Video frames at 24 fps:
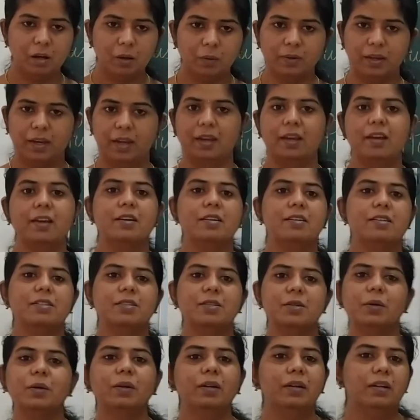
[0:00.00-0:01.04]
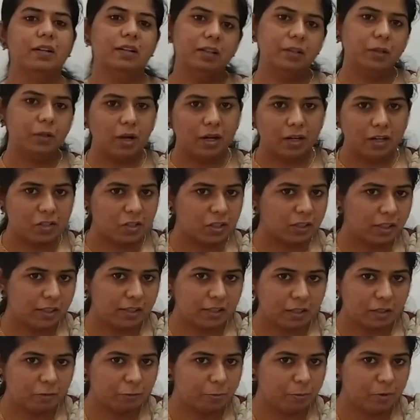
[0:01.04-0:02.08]
Okay, so you understood
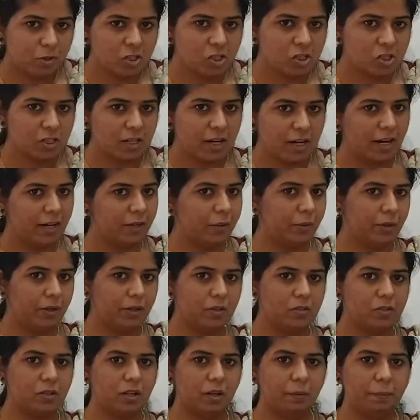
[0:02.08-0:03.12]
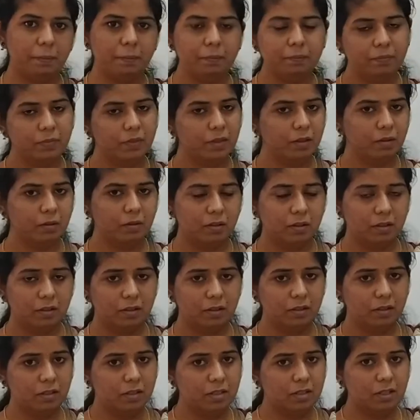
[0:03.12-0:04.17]
the term push and you understood
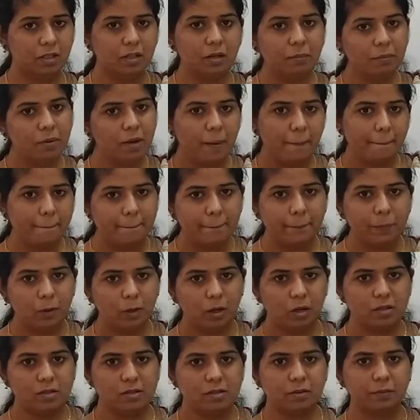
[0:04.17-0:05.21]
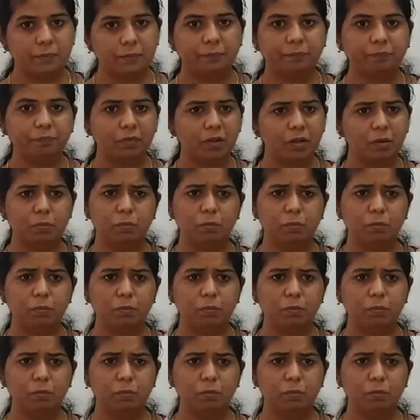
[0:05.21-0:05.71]
the term pull also.